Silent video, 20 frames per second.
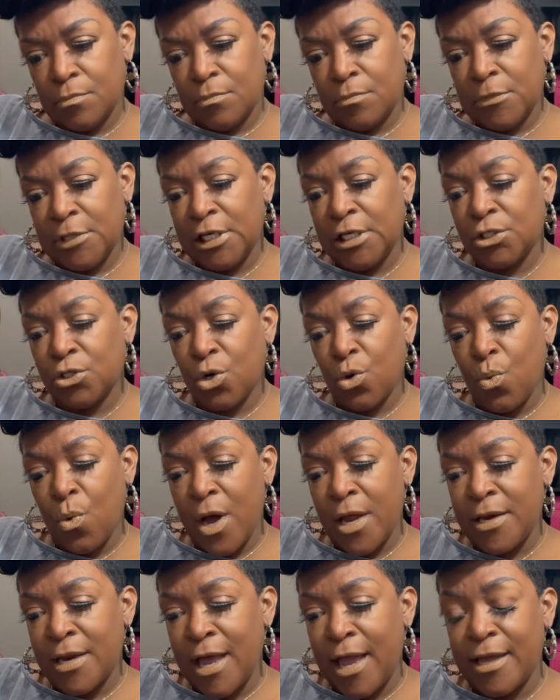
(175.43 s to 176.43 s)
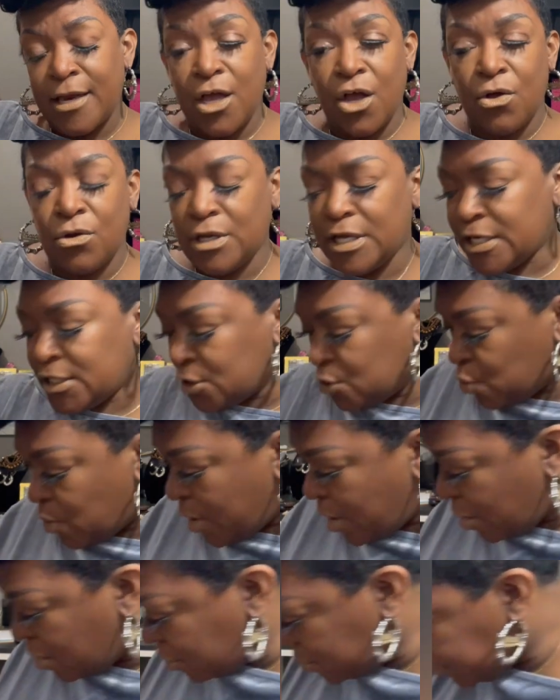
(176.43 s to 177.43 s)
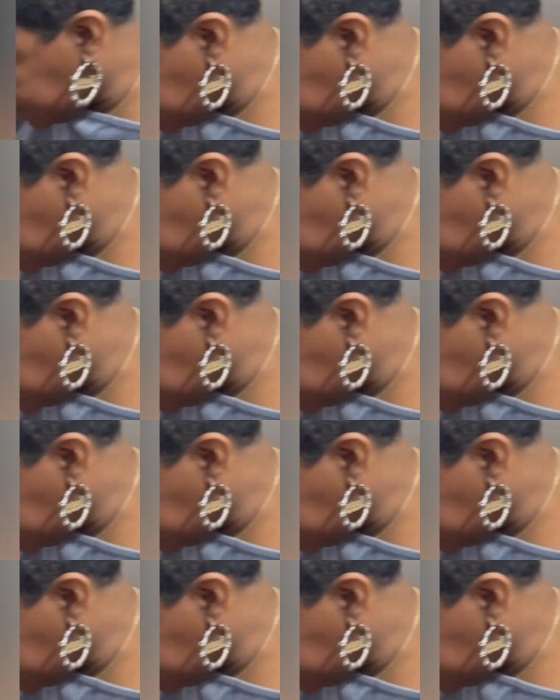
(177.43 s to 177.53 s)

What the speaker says: These are one night only as well.